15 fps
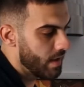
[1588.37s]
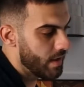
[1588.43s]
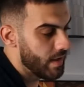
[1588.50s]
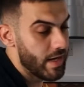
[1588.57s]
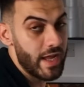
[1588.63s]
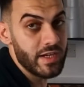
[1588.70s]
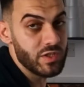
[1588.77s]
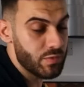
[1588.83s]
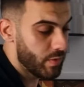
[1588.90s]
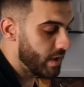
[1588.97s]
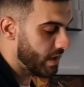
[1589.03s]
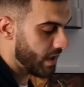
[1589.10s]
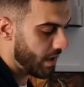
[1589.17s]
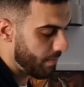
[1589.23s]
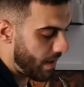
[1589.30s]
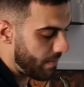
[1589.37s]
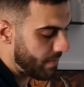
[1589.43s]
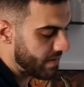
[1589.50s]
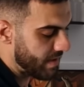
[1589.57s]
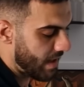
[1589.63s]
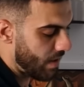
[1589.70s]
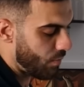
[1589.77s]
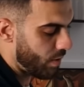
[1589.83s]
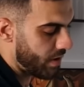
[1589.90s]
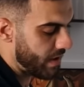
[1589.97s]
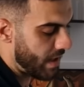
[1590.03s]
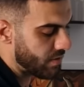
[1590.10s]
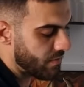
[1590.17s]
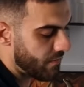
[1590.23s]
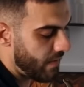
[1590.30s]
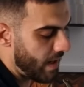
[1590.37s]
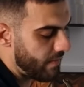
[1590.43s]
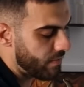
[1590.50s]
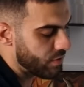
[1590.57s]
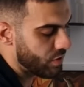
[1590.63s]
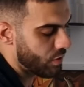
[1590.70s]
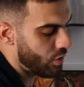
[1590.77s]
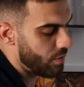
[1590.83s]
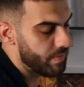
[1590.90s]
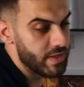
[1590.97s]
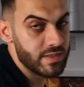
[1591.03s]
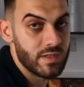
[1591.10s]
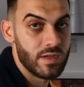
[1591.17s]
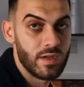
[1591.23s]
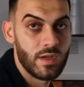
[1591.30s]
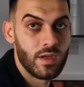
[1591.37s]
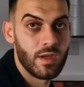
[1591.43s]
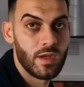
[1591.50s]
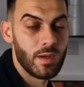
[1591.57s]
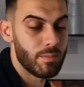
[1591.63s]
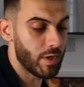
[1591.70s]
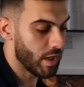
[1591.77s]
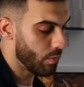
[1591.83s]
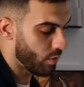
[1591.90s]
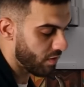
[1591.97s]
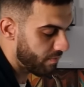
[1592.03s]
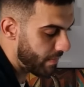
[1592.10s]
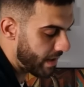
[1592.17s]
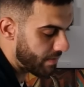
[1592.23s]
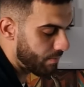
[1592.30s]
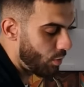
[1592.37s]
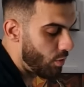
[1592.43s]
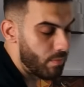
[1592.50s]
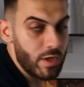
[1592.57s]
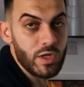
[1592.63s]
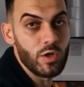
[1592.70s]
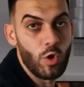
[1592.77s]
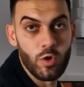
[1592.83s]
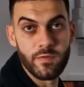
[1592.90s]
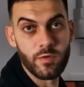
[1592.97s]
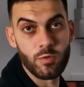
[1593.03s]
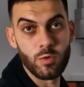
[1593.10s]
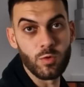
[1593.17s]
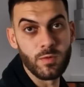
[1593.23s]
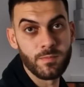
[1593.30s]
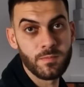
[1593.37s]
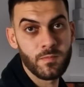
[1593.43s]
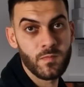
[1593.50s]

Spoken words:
next week, he might be selling 1,500 copies, but he would have made more money overall.